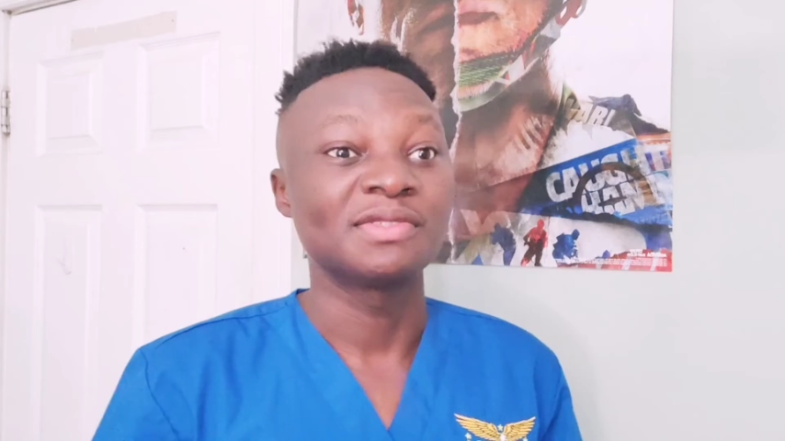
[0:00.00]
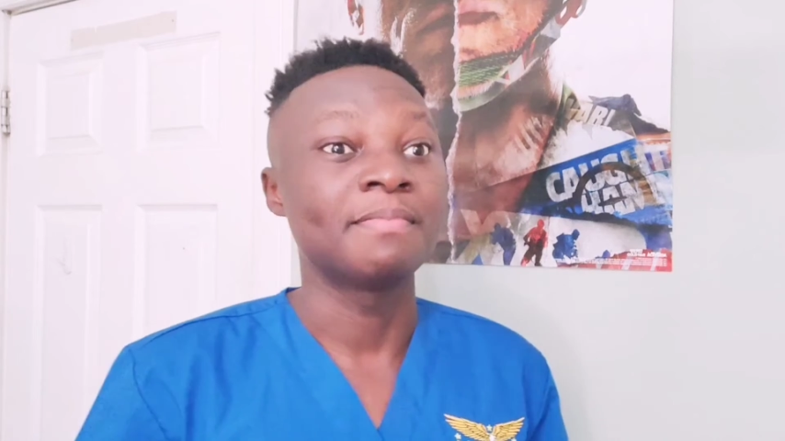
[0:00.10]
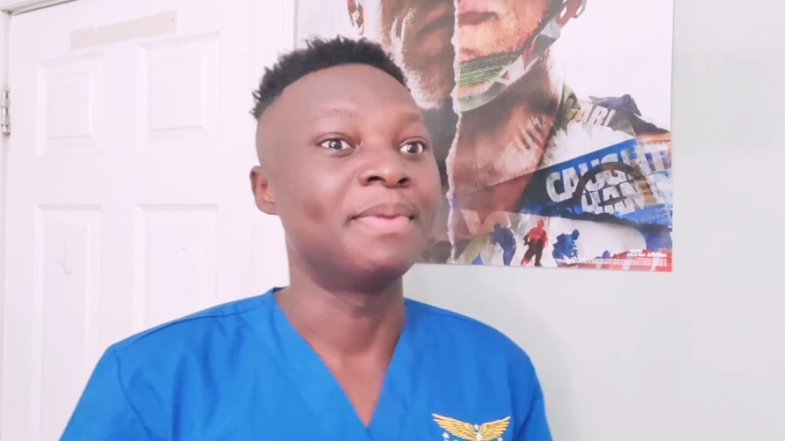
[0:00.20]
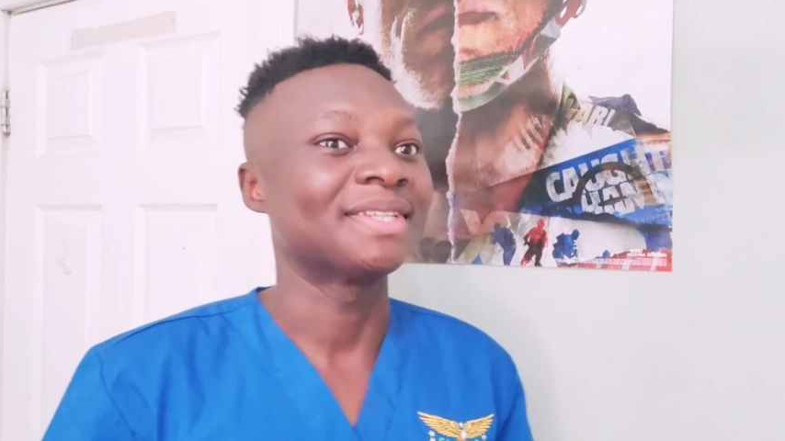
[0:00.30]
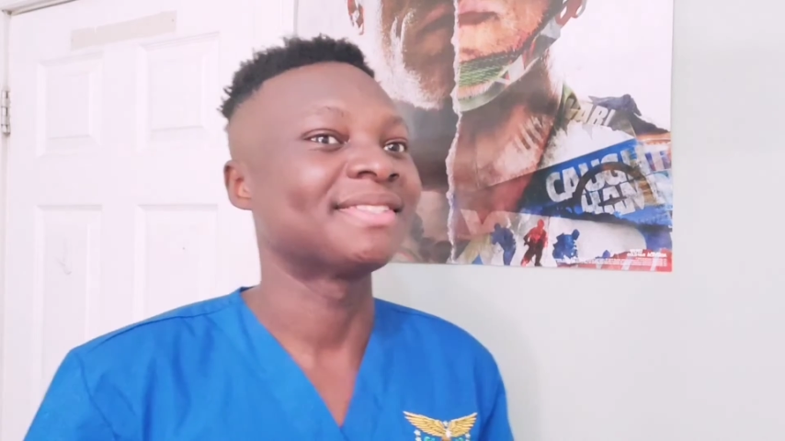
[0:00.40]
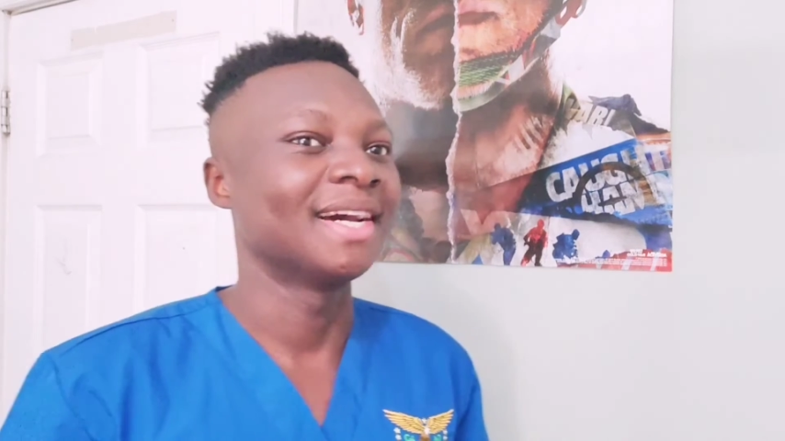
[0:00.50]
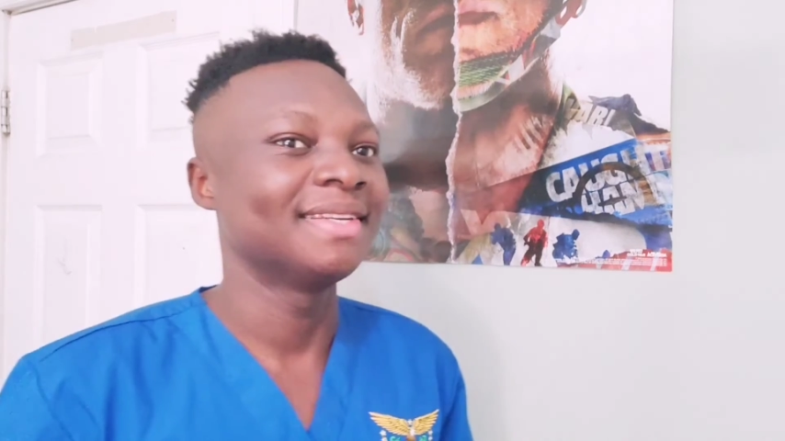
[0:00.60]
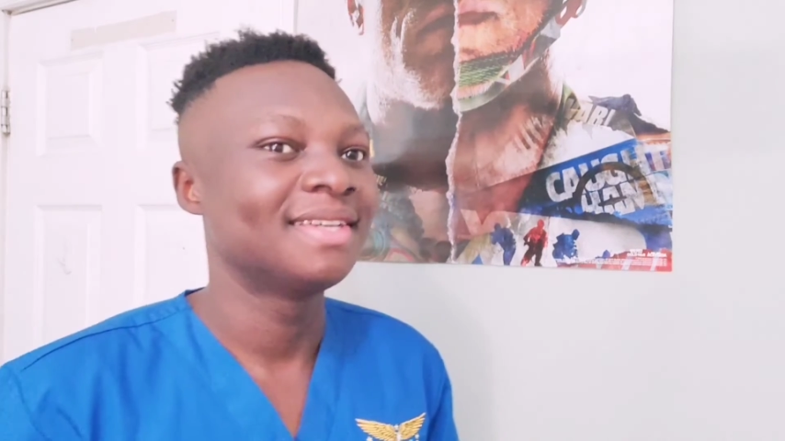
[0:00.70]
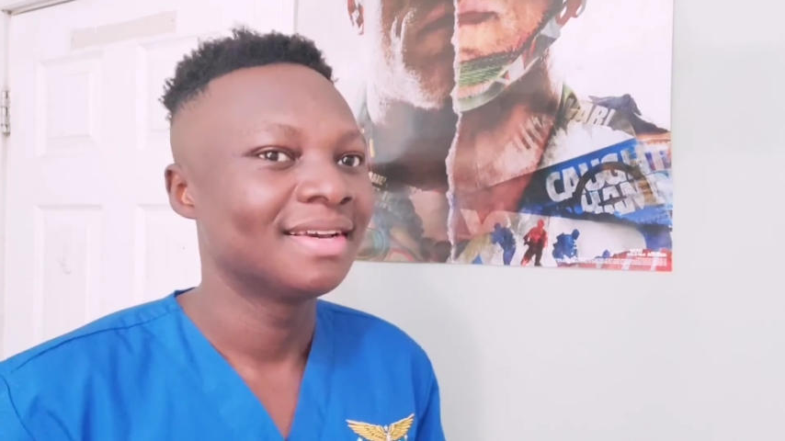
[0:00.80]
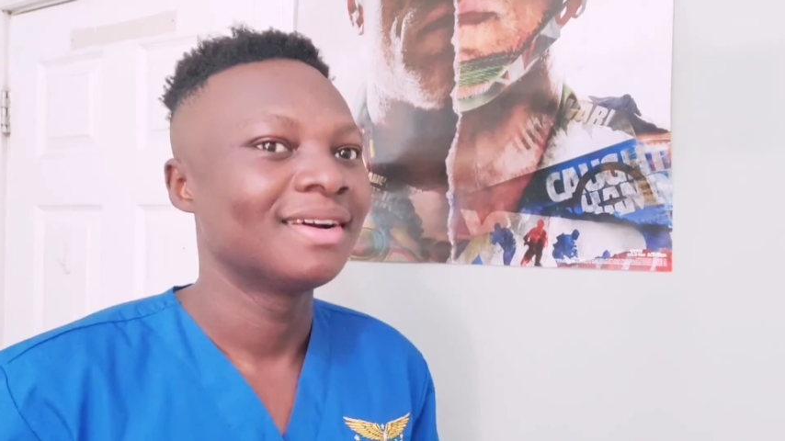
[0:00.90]
was the best
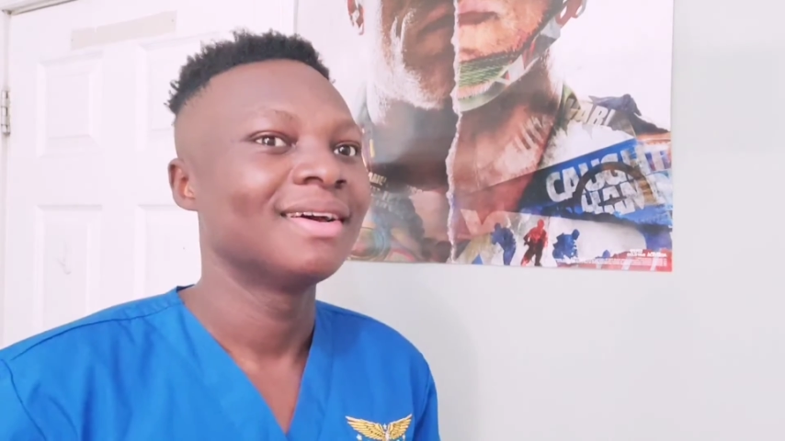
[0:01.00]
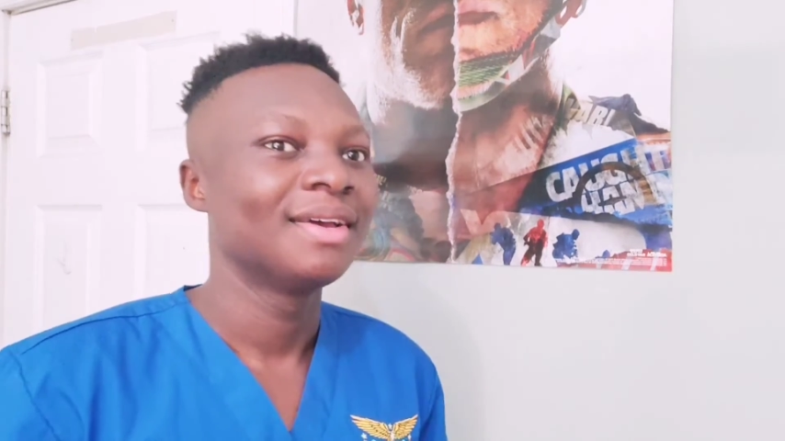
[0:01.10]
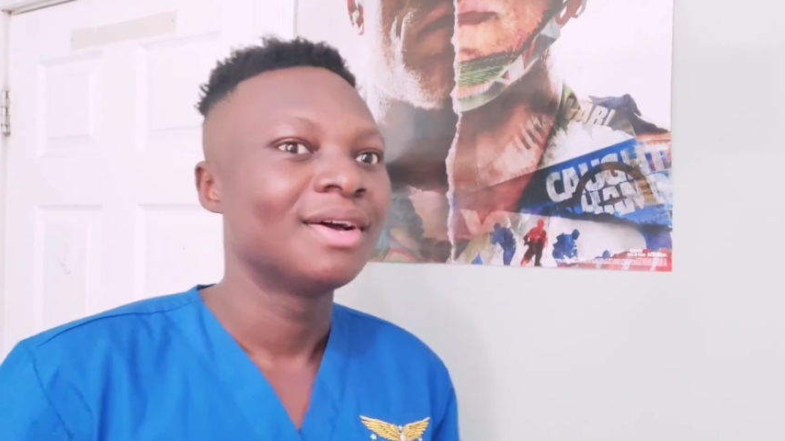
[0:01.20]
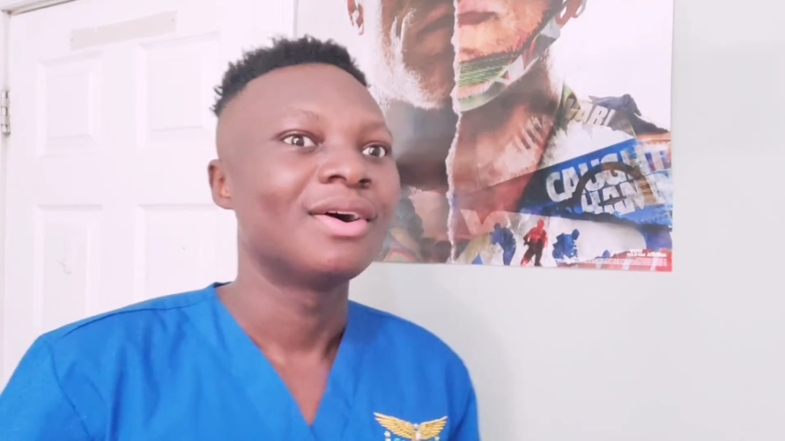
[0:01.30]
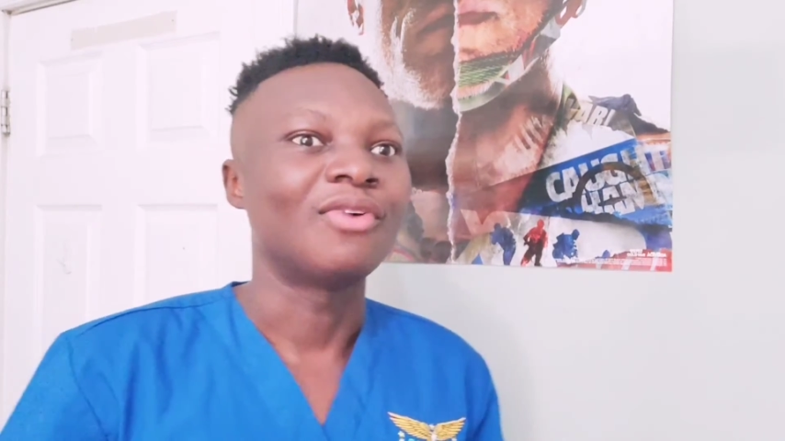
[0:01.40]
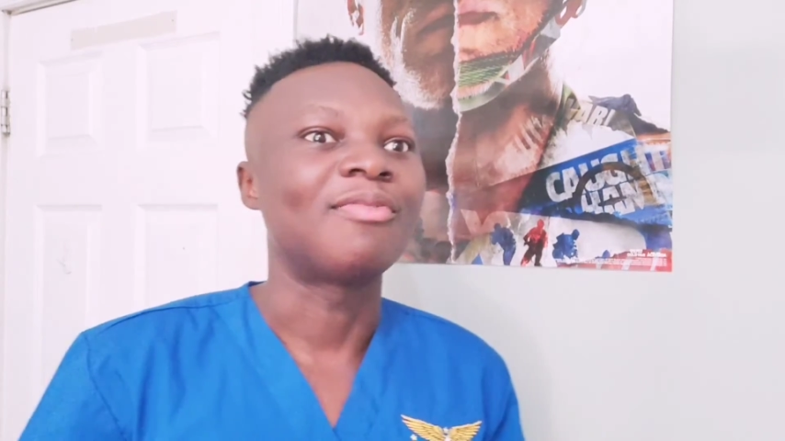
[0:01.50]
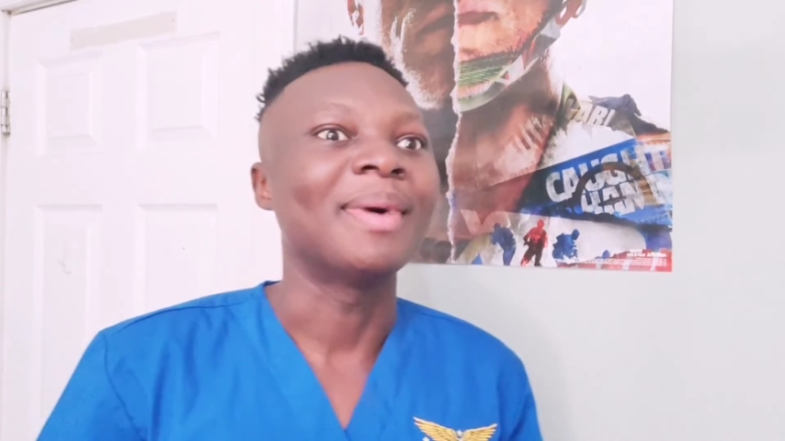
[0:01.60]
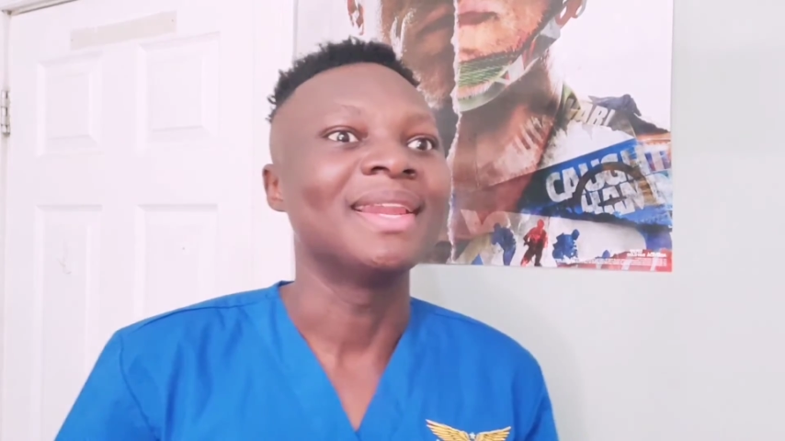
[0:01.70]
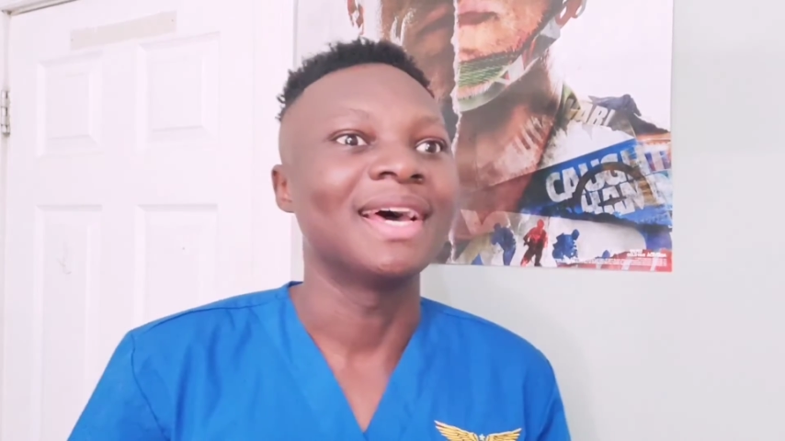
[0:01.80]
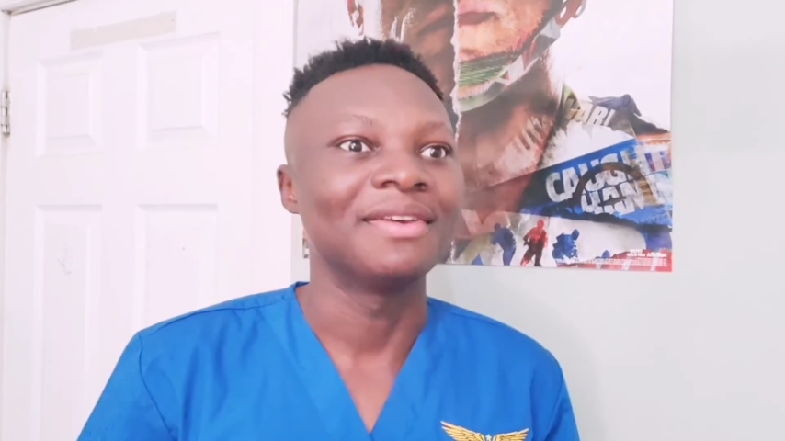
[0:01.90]
night of
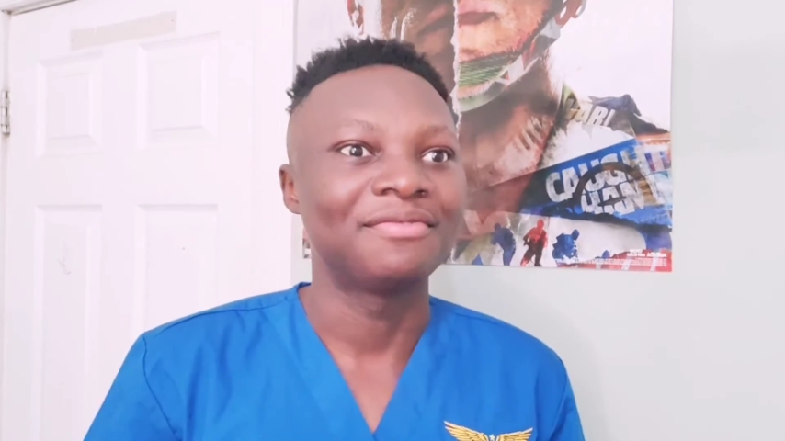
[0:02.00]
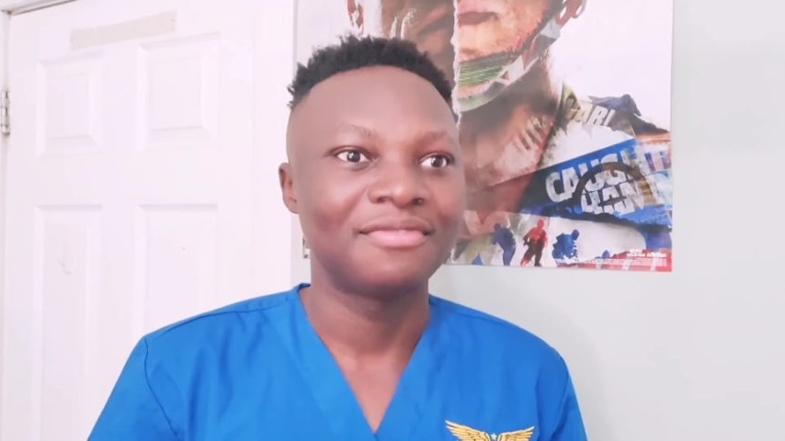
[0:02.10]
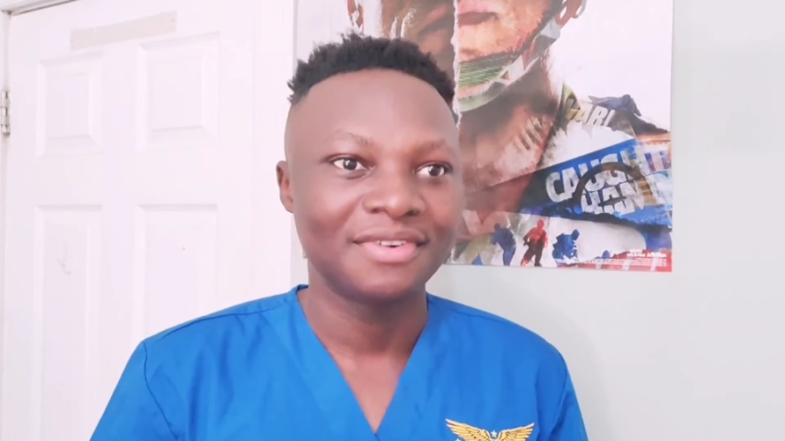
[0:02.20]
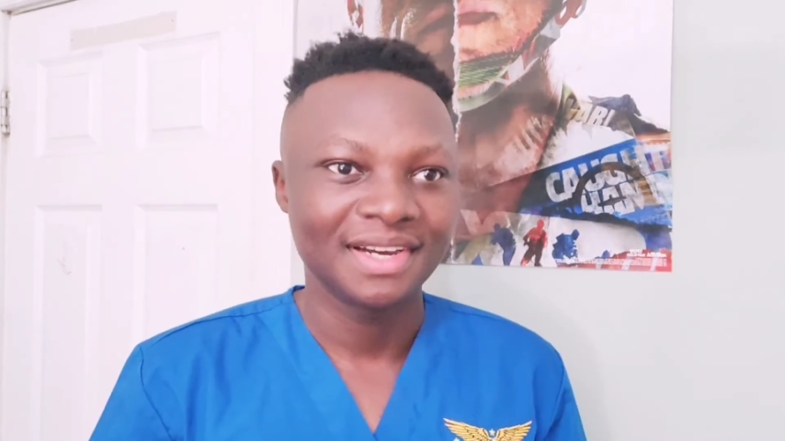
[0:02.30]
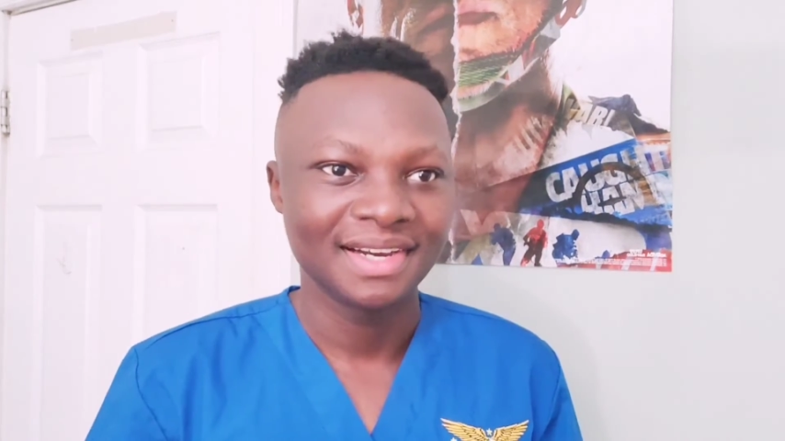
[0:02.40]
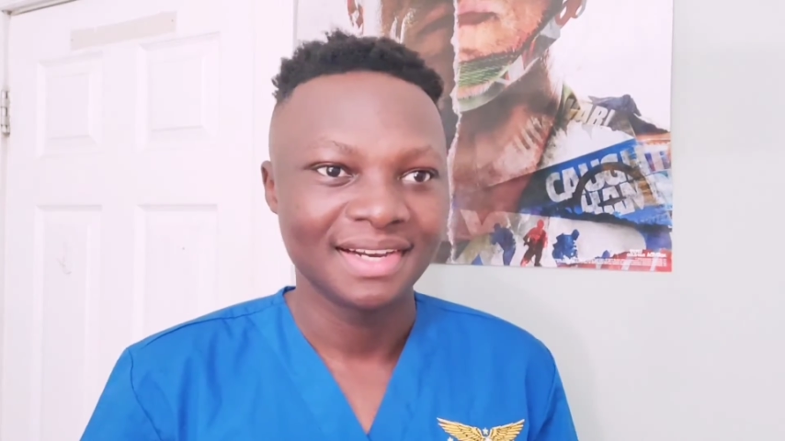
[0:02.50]
my life.